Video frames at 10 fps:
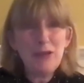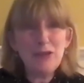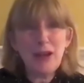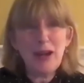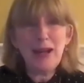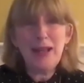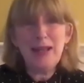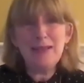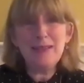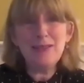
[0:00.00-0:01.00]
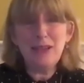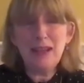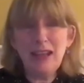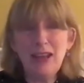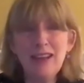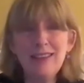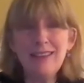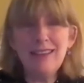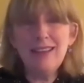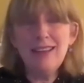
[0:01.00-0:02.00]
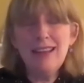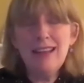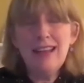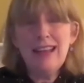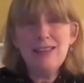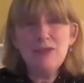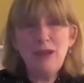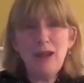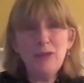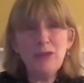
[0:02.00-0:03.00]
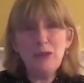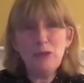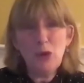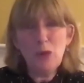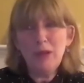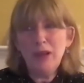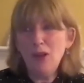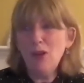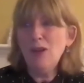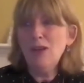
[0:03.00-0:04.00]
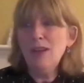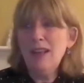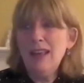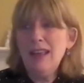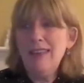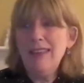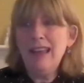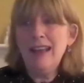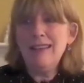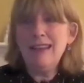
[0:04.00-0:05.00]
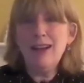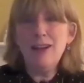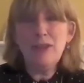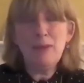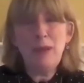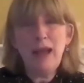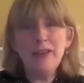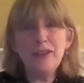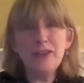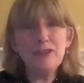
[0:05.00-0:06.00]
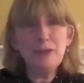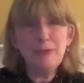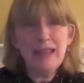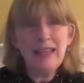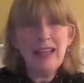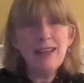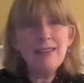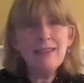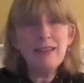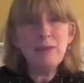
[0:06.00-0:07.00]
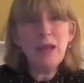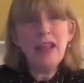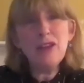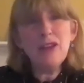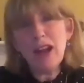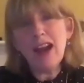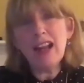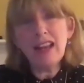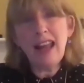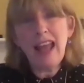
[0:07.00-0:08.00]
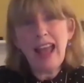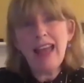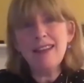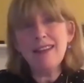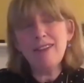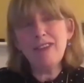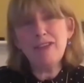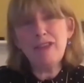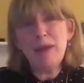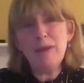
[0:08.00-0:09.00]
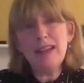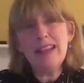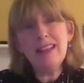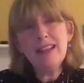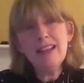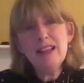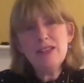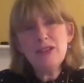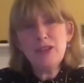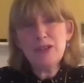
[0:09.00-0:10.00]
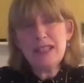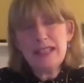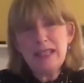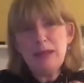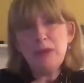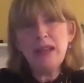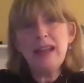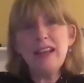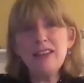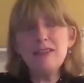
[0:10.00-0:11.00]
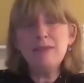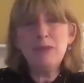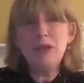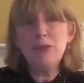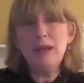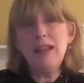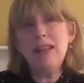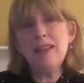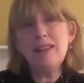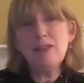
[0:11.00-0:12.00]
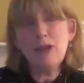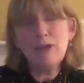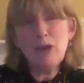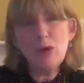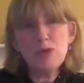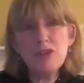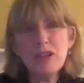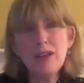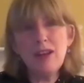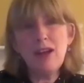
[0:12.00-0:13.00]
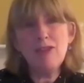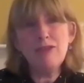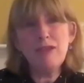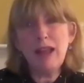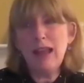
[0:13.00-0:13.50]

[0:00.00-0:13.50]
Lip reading: patriarchy, its genealogy, is found in Roman law, in the idea of the pater familias, the patriarchal head of the family. So there's a deep connection between the sort of notion of